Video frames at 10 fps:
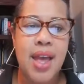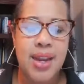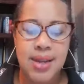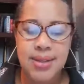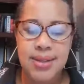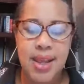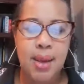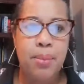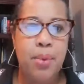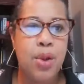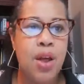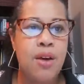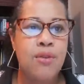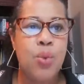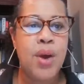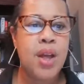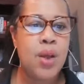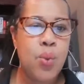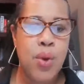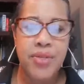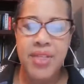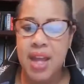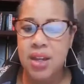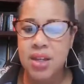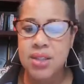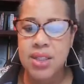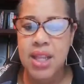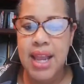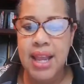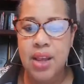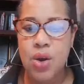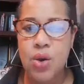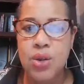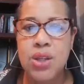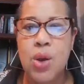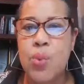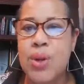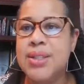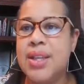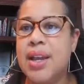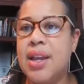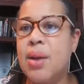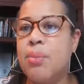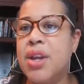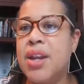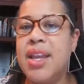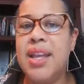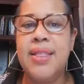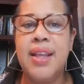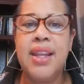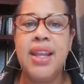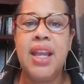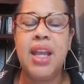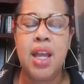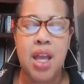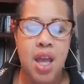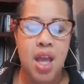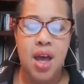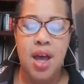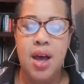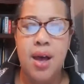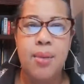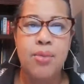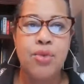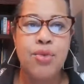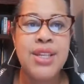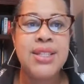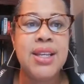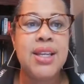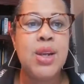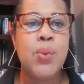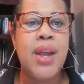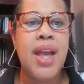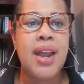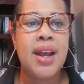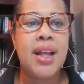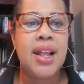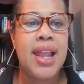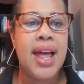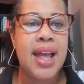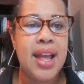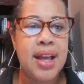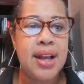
an example of what that looks like. Hold on one second. I'm going to get the link. Recently, we had a client